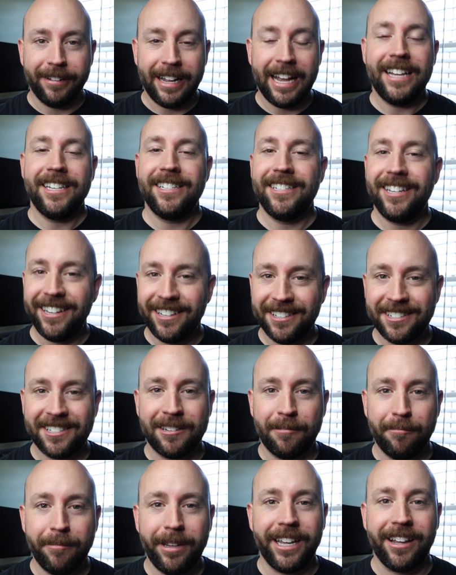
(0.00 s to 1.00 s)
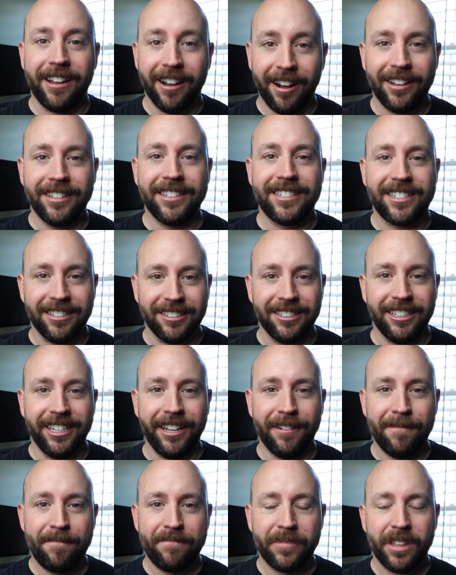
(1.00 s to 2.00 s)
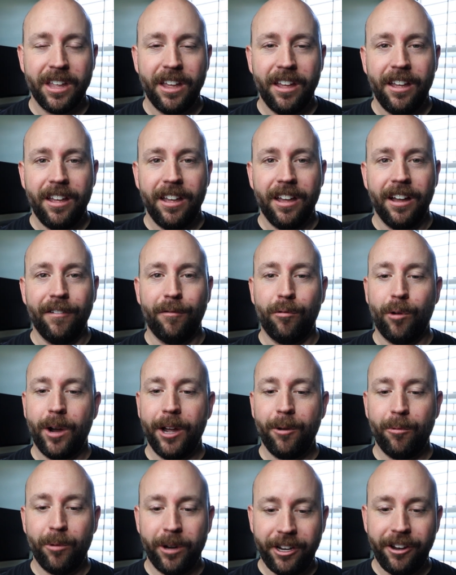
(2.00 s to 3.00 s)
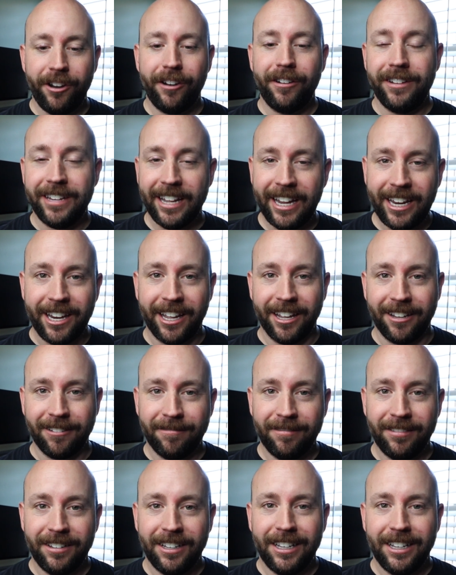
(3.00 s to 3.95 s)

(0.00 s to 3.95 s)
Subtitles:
as it is to me constantly, of why when you're dating,